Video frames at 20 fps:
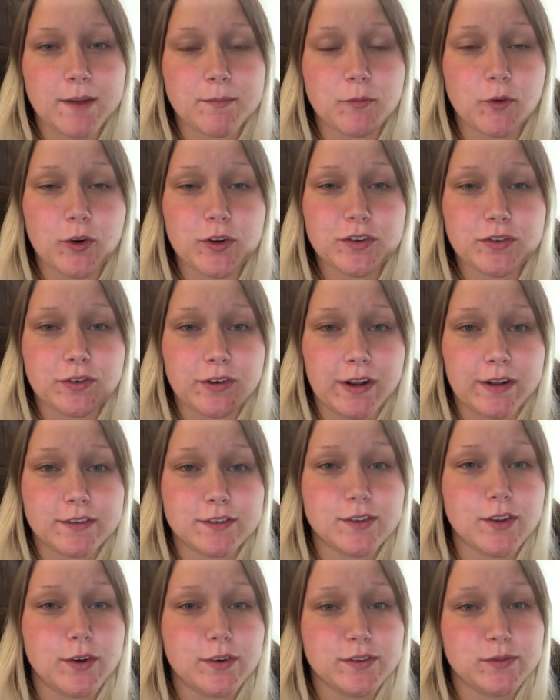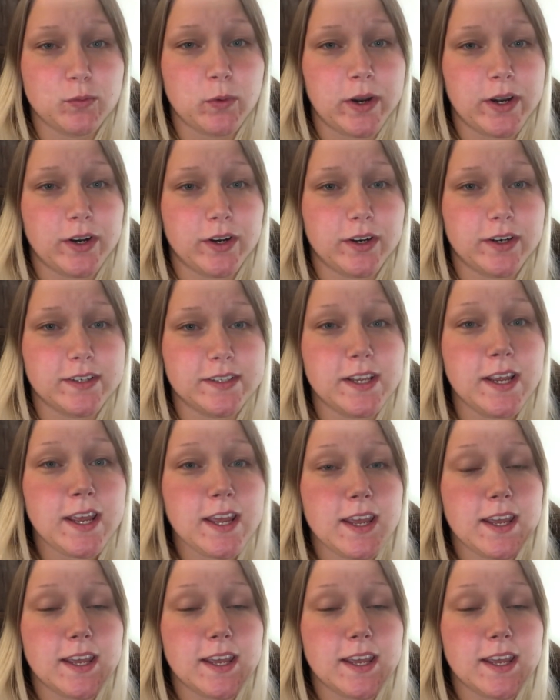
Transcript: I'm going to announce those winners